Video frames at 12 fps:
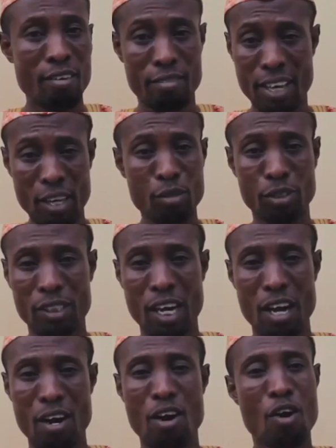Thank you,
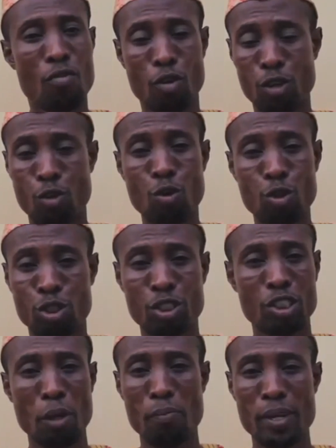sir, for those
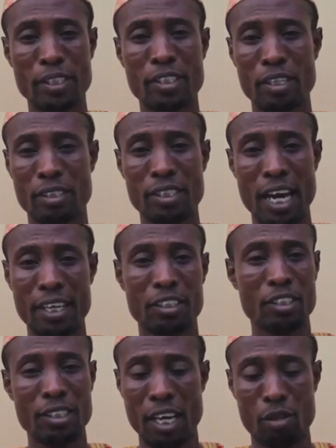selfless
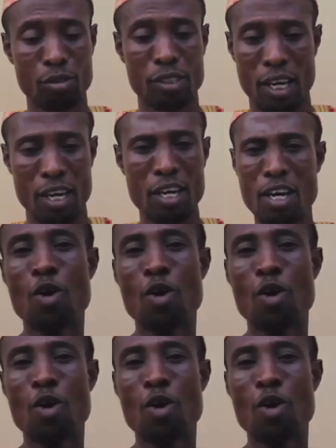nights. Thank you, sir.